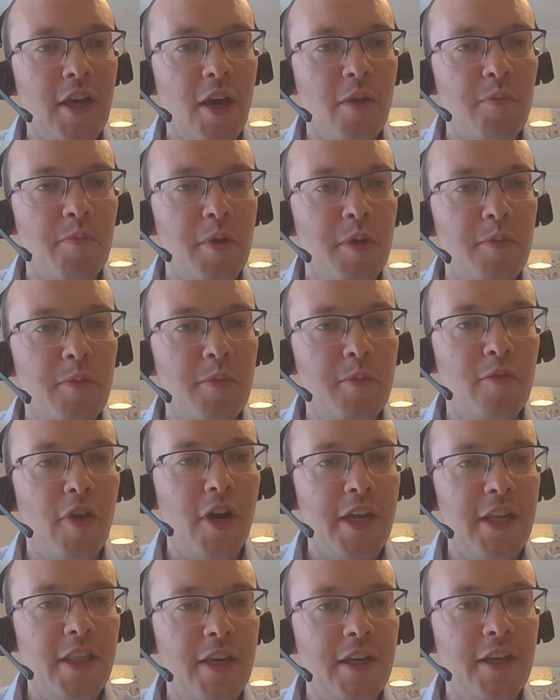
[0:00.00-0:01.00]
be
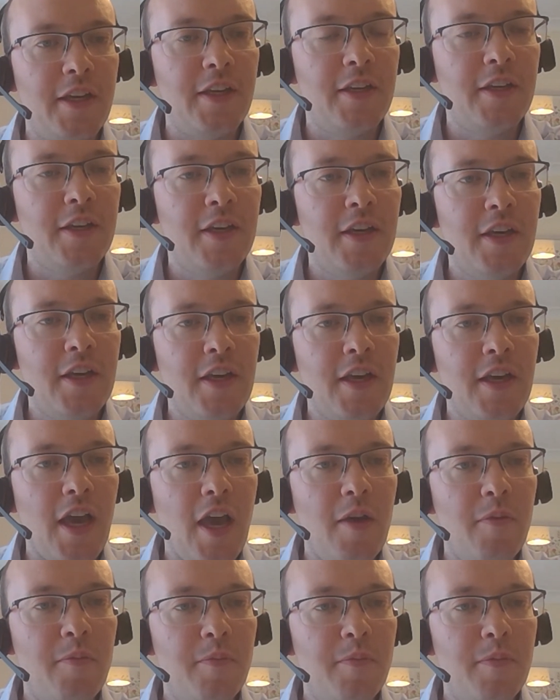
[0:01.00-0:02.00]
providing
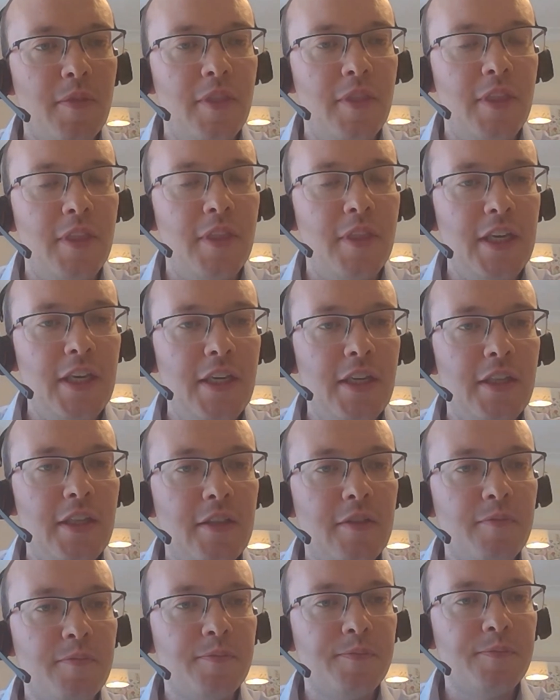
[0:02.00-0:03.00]
the
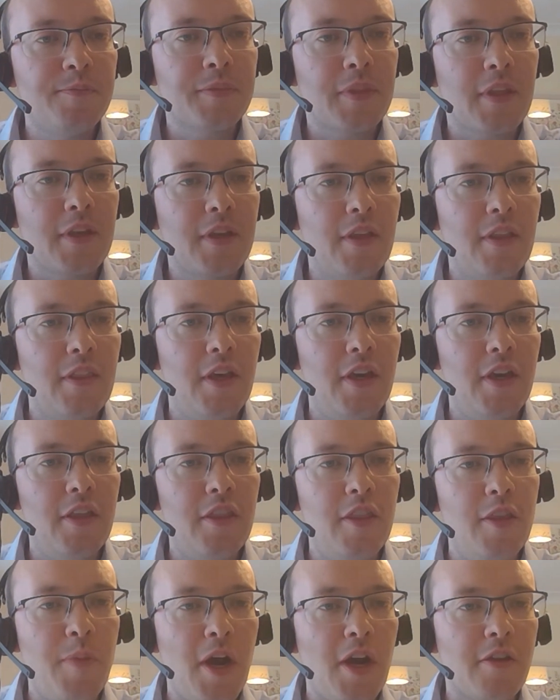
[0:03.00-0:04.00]

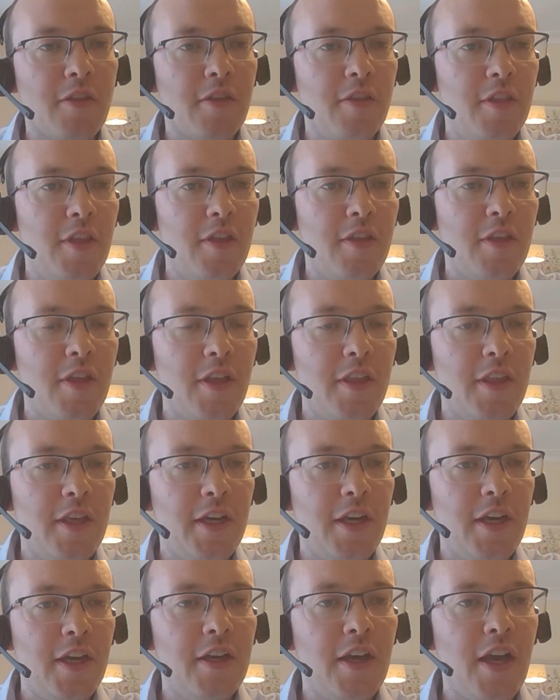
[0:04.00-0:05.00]
person that's studying
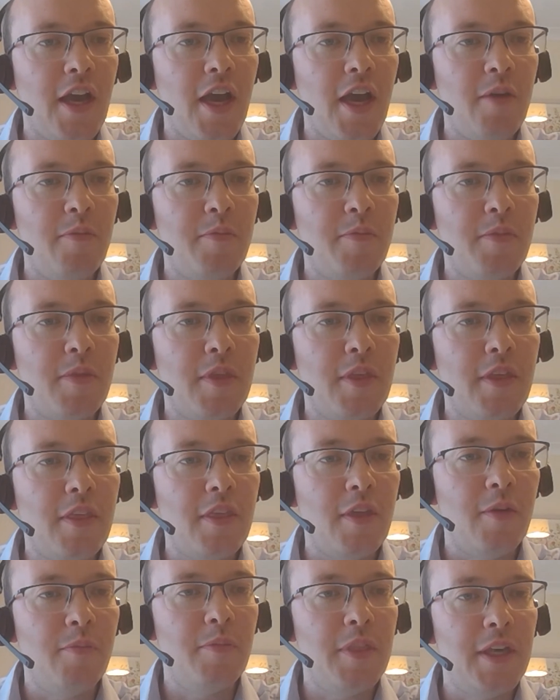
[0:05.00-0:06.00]
it
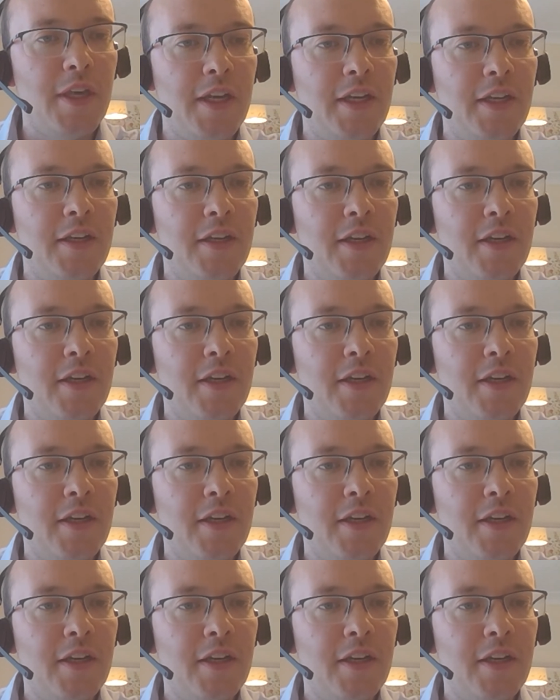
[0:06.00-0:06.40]
something